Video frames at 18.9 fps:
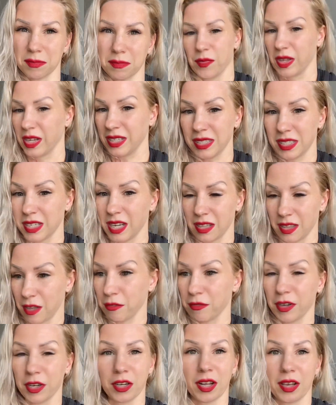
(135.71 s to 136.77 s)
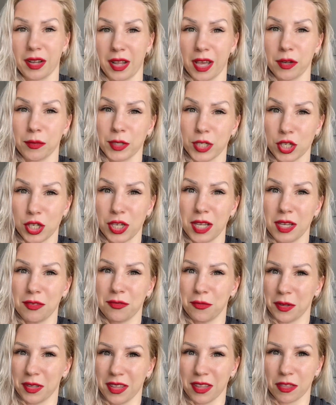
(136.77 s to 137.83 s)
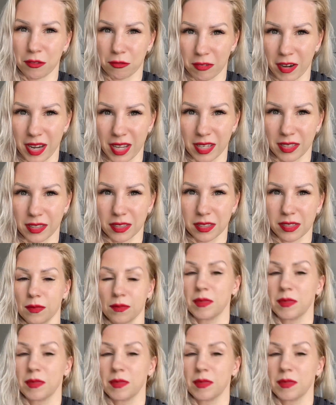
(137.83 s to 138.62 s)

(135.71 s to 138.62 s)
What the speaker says: Instead, they figured out how to achieve within the rails.